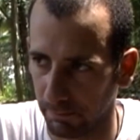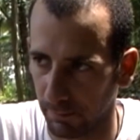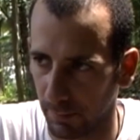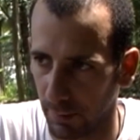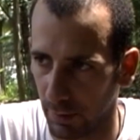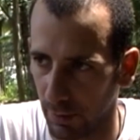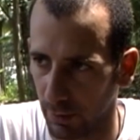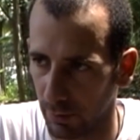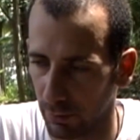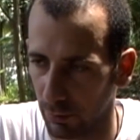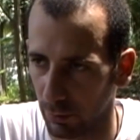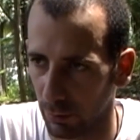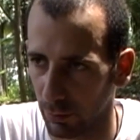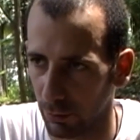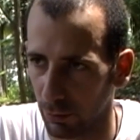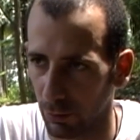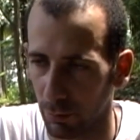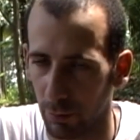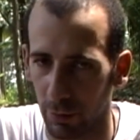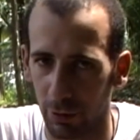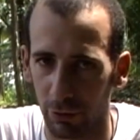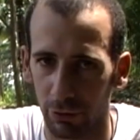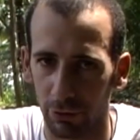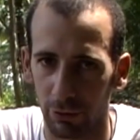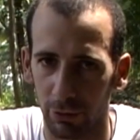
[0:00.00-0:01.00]
I told her
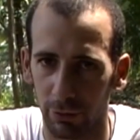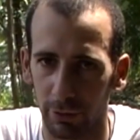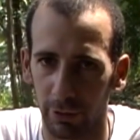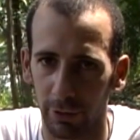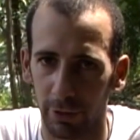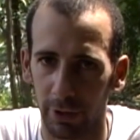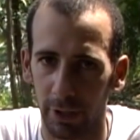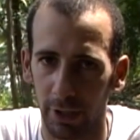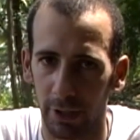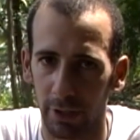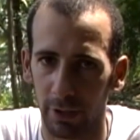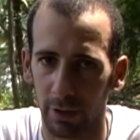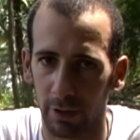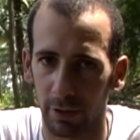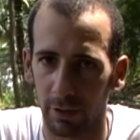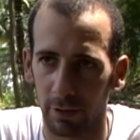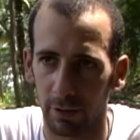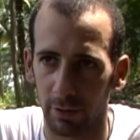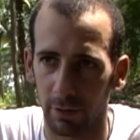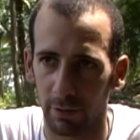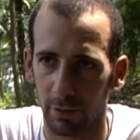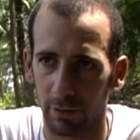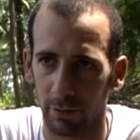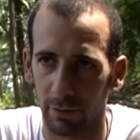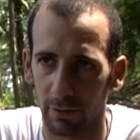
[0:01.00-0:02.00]
my story again, and
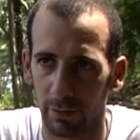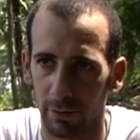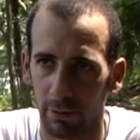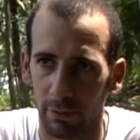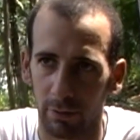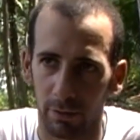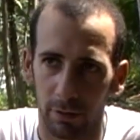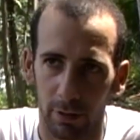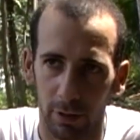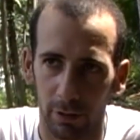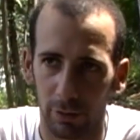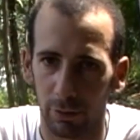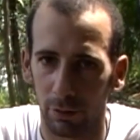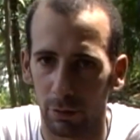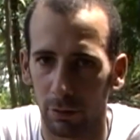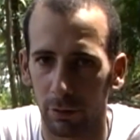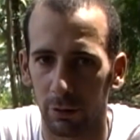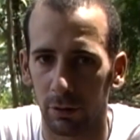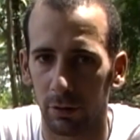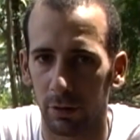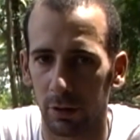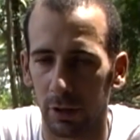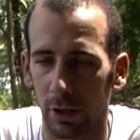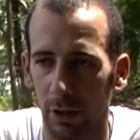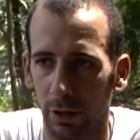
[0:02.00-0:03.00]
I told
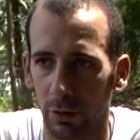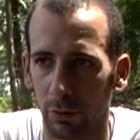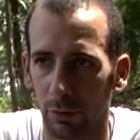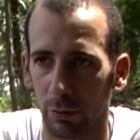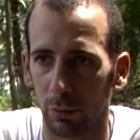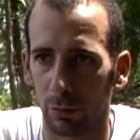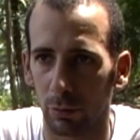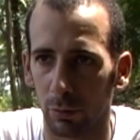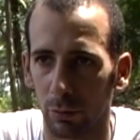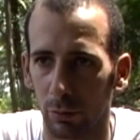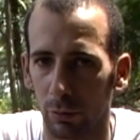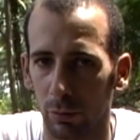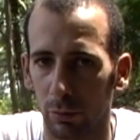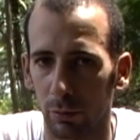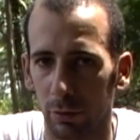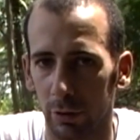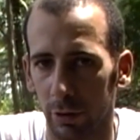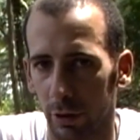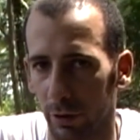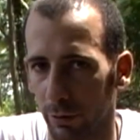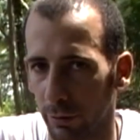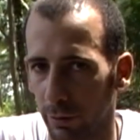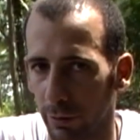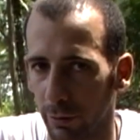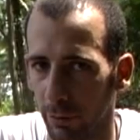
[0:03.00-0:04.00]
her I'd like to
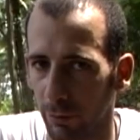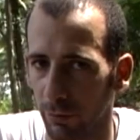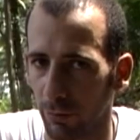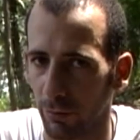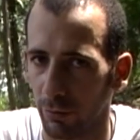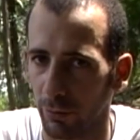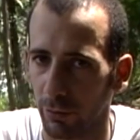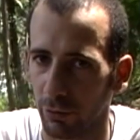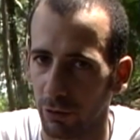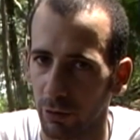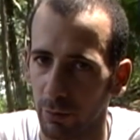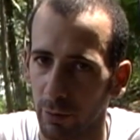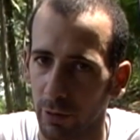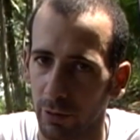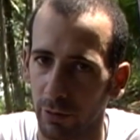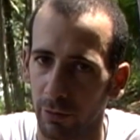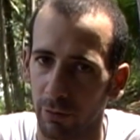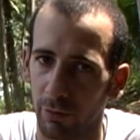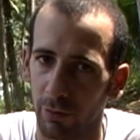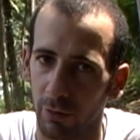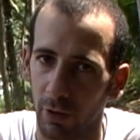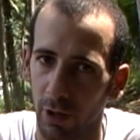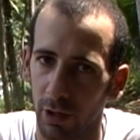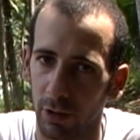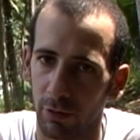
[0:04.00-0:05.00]
carry a Tibetan
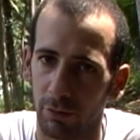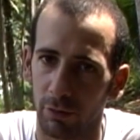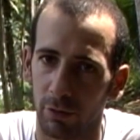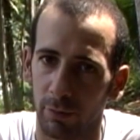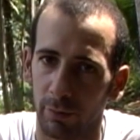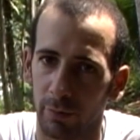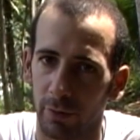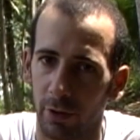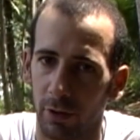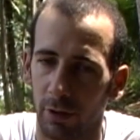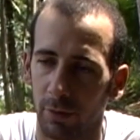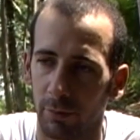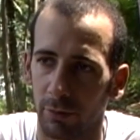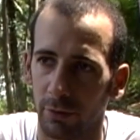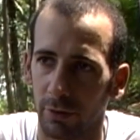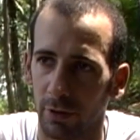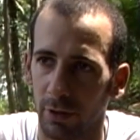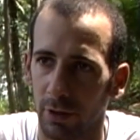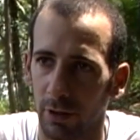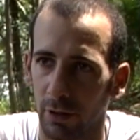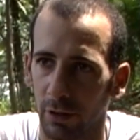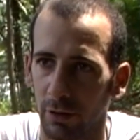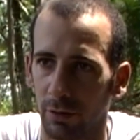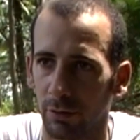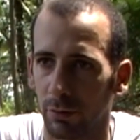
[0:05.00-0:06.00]
flag from
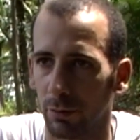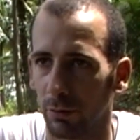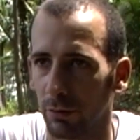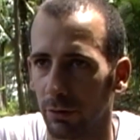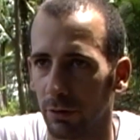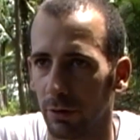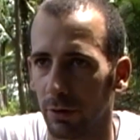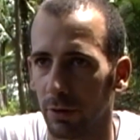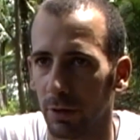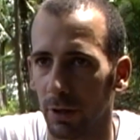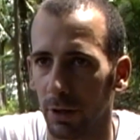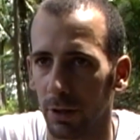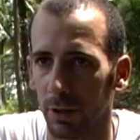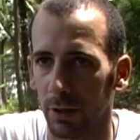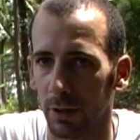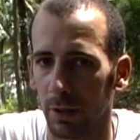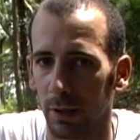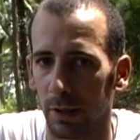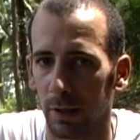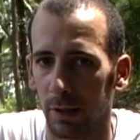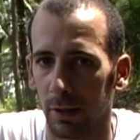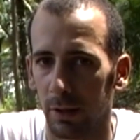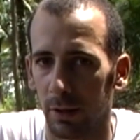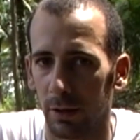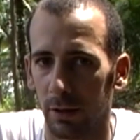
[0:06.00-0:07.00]
Dharamsala to Sydney
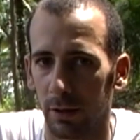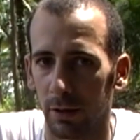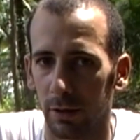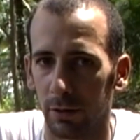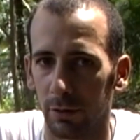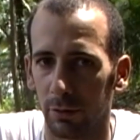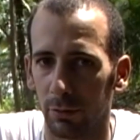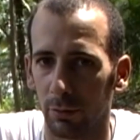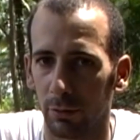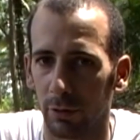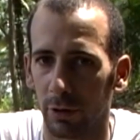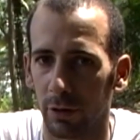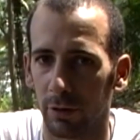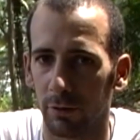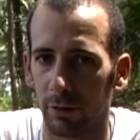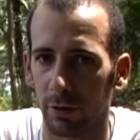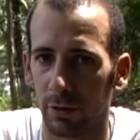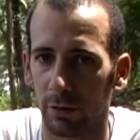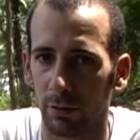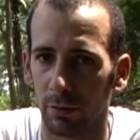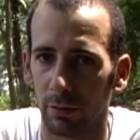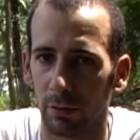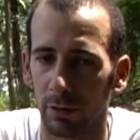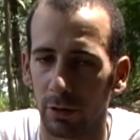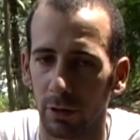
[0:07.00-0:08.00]
and to give
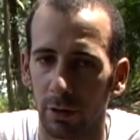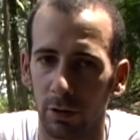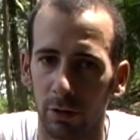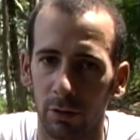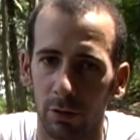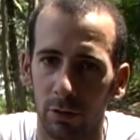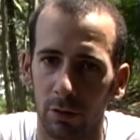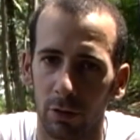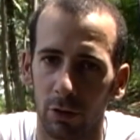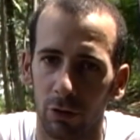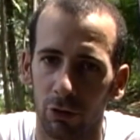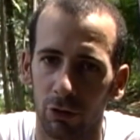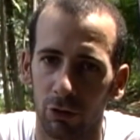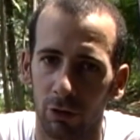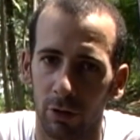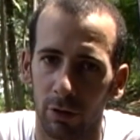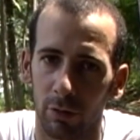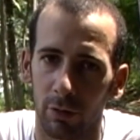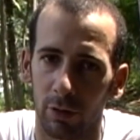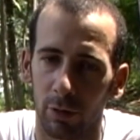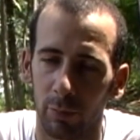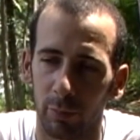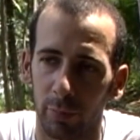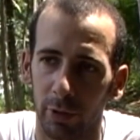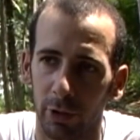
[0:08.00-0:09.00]
it to the International
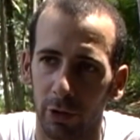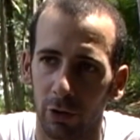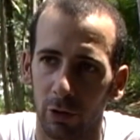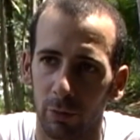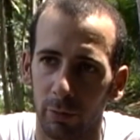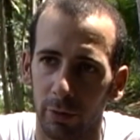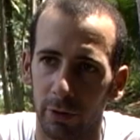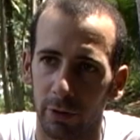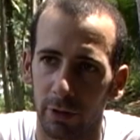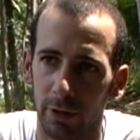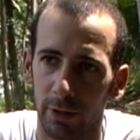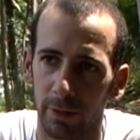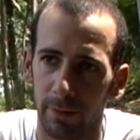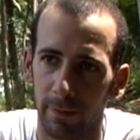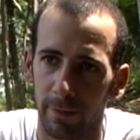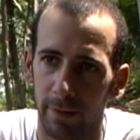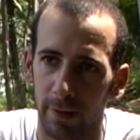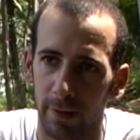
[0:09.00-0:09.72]
Olympic Committee.